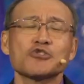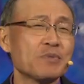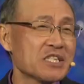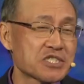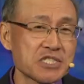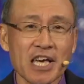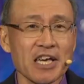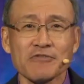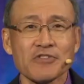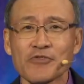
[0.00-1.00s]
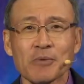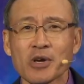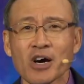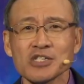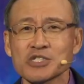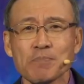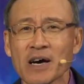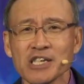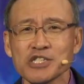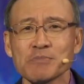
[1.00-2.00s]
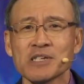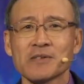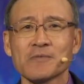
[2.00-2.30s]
to be saved from God's punishment.